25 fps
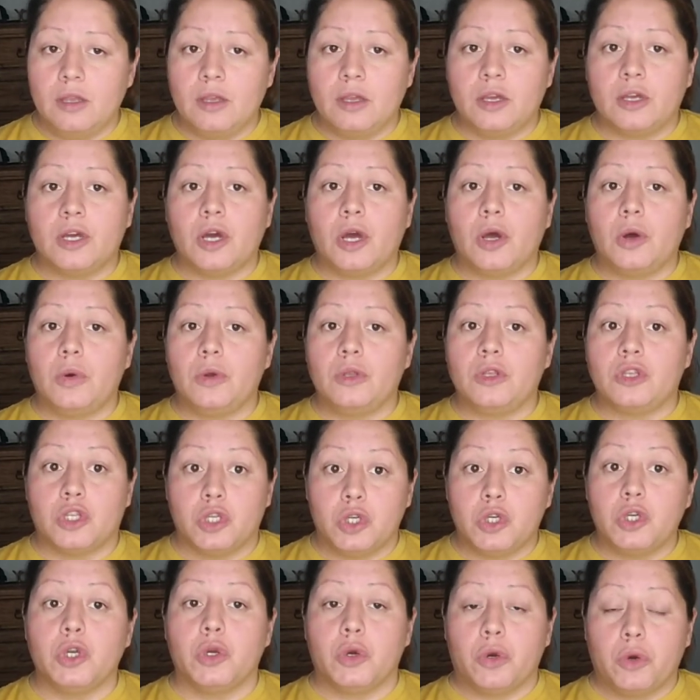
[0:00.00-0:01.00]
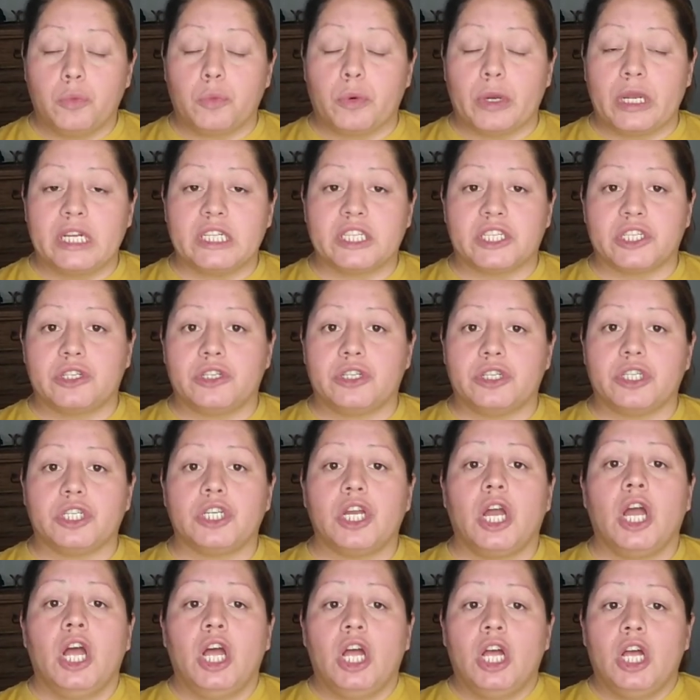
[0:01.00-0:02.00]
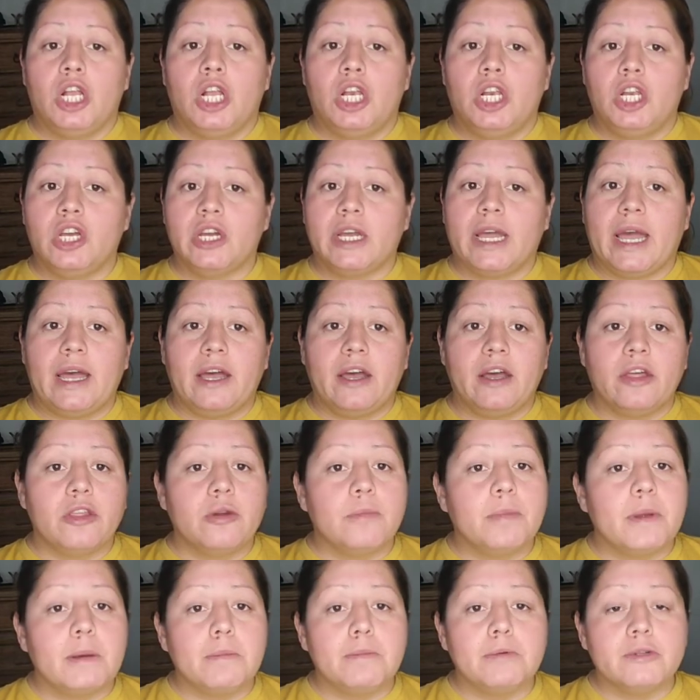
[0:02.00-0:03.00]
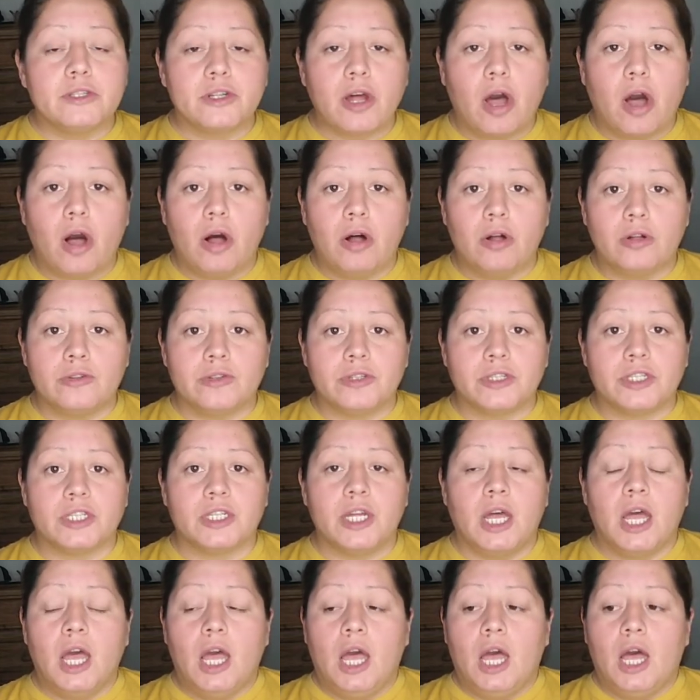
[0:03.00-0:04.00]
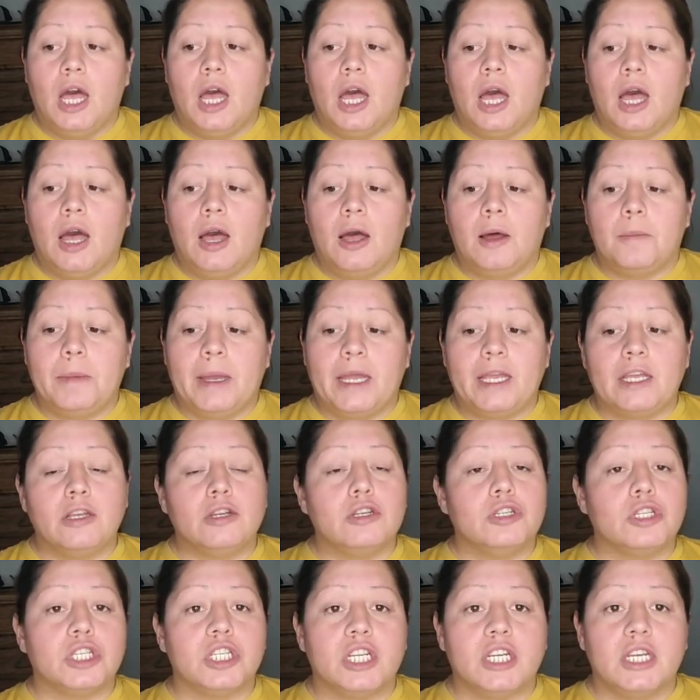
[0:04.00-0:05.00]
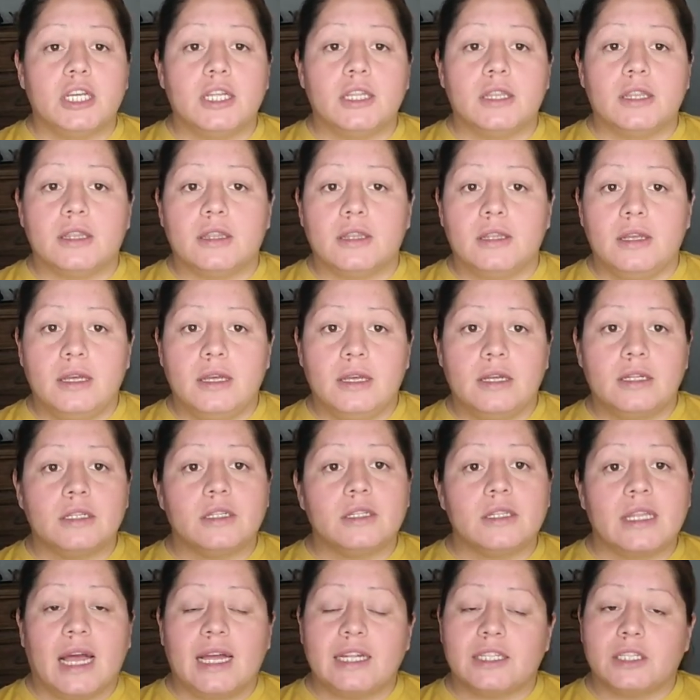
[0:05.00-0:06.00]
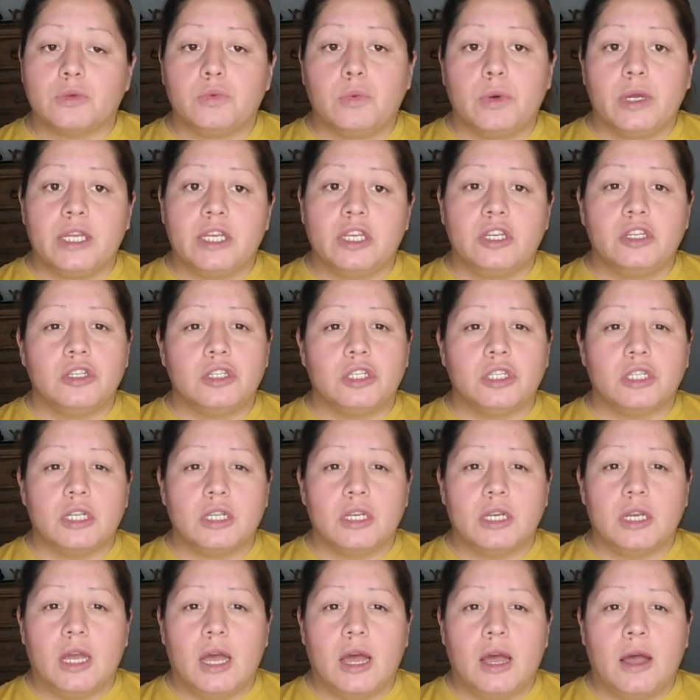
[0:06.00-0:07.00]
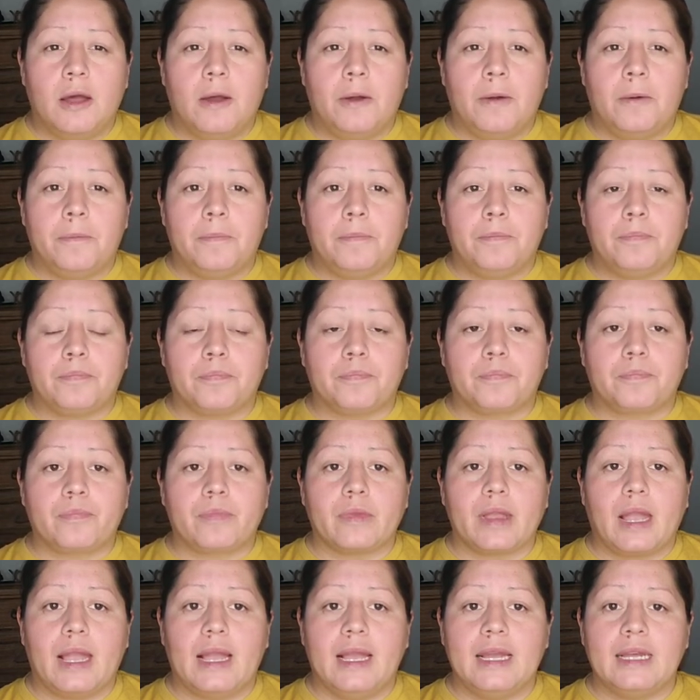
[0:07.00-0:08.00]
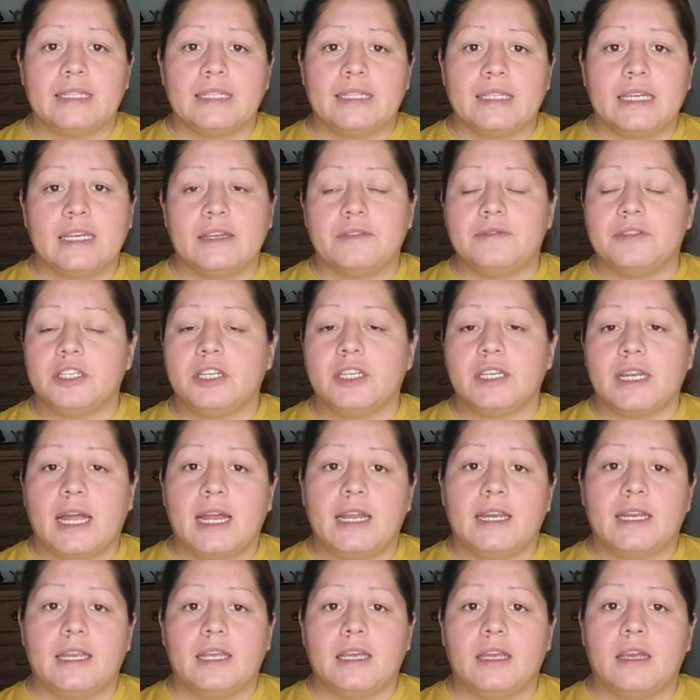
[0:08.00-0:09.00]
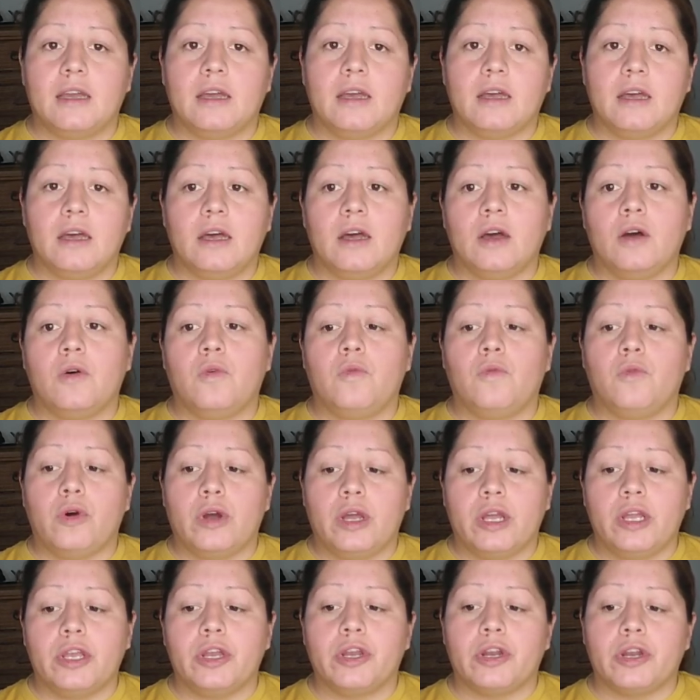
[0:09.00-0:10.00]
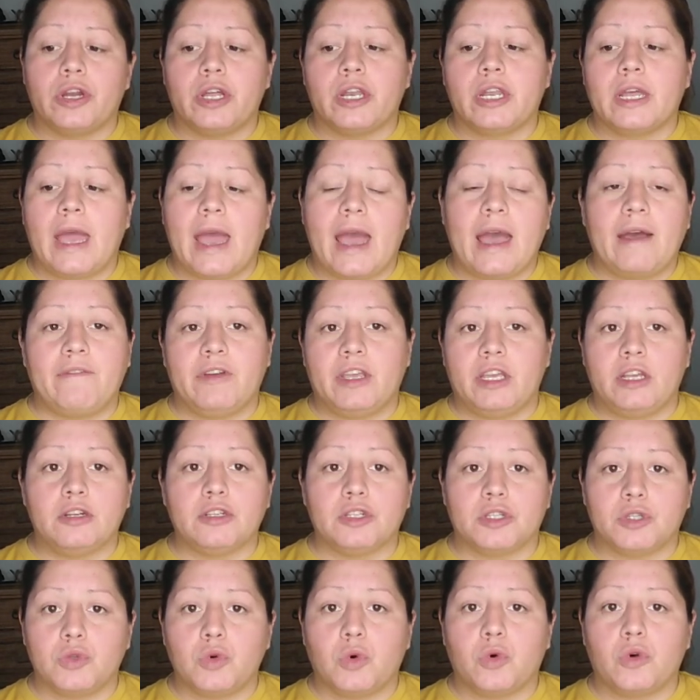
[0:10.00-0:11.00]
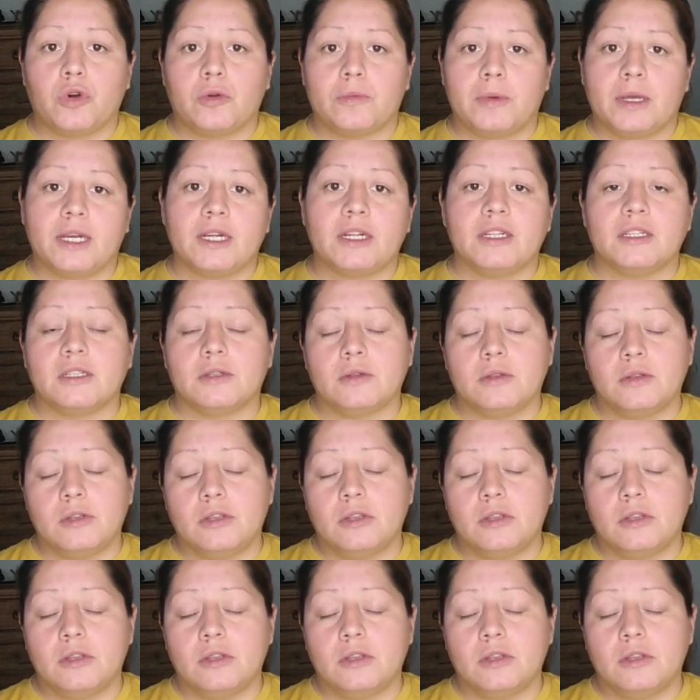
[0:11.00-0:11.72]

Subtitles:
go do your research, look at other people's hauls, and usually that's what usually gives you an idea of what you're gonna have in your store, because